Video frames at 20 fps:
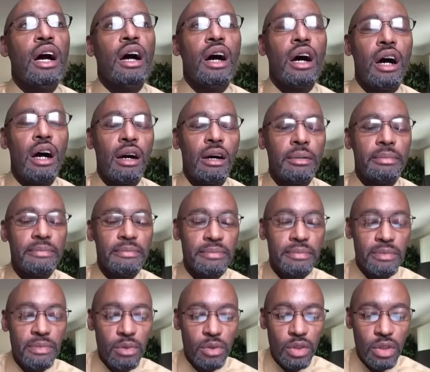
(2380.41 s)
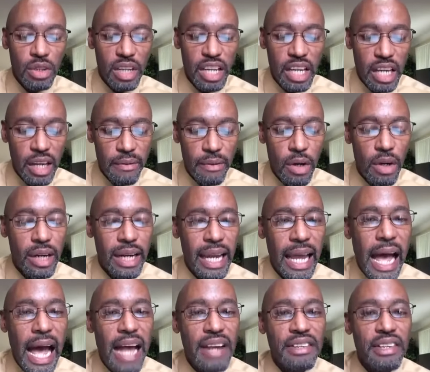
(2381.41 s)
Uh, you can give on
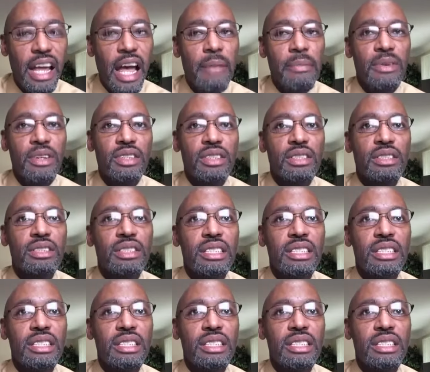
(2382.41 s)
Cash App as